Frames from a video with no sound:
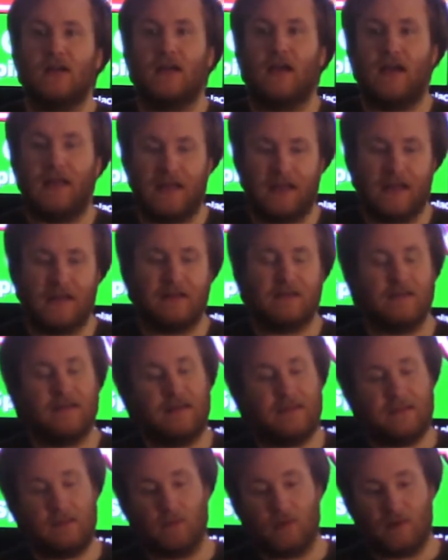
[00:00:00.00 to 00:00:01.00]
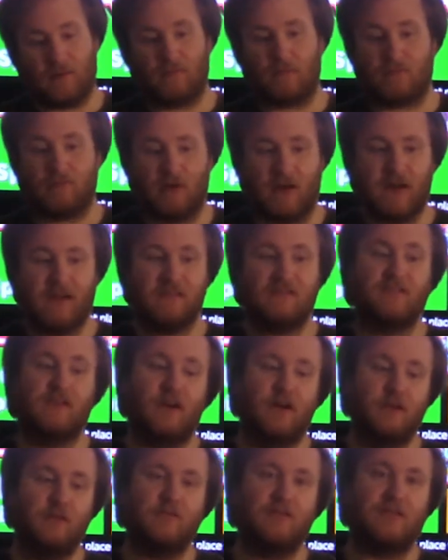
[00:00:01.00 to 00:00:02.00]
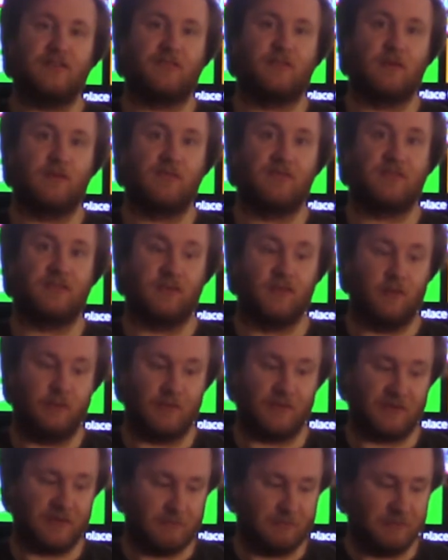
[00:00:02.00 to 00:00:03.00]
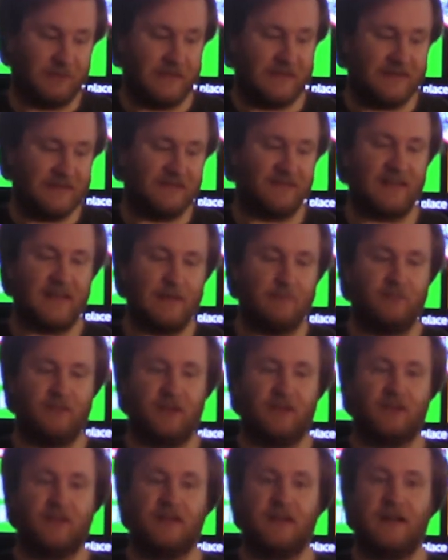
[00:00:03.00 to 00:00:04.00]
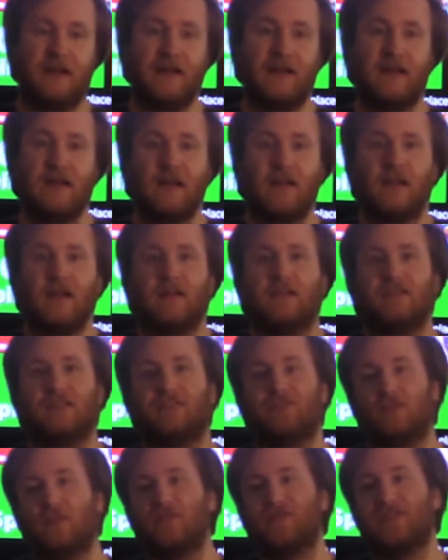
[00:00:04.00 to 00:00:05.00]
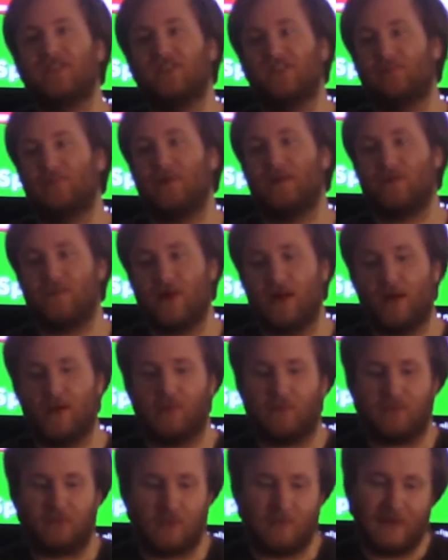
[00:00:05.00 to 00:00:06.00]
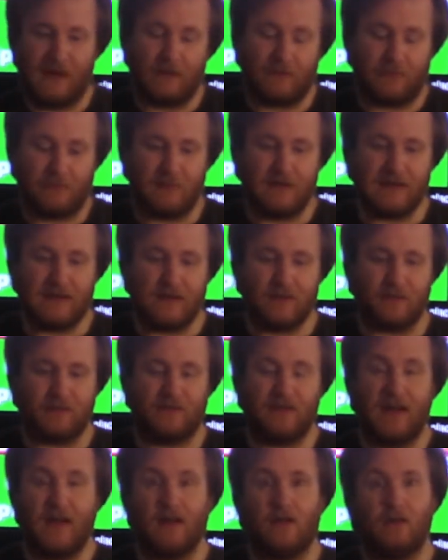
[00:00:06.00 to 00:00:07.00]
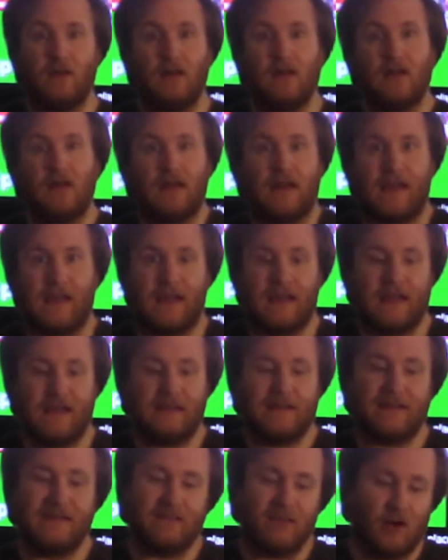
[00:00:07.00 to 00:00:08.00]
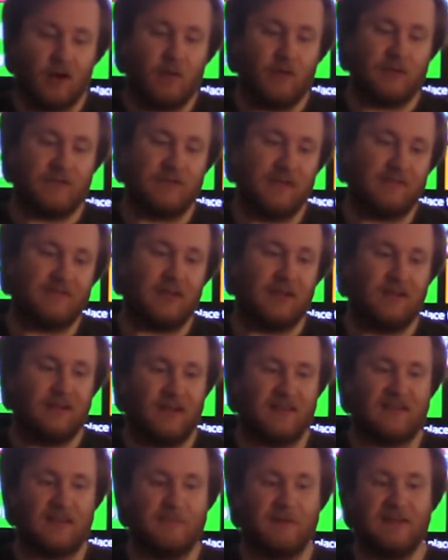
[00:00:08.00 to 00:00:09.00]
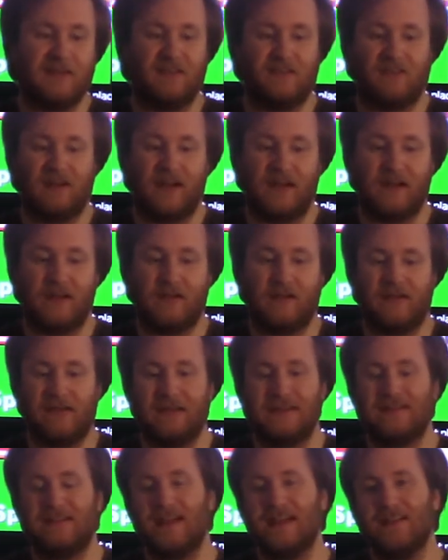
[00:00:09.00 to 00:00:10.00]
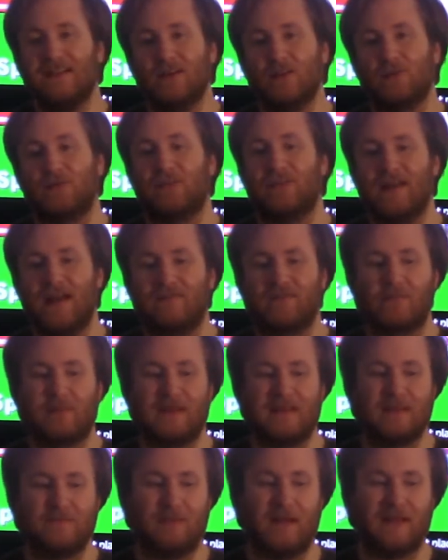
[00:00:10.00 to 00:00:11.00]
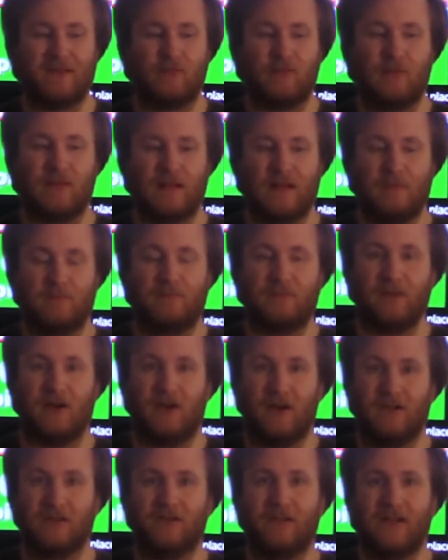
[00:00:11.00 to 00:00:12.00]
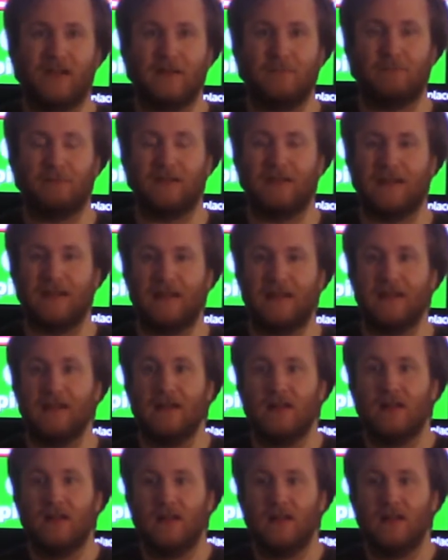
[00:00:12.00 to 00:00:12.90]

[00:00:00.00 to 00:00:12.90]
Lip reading: And you are required to own this service in order to play these games online. The service has been around for about 3 years now, and it's always left a lot to be desired. Nintendo's never been the best when it comes to online play,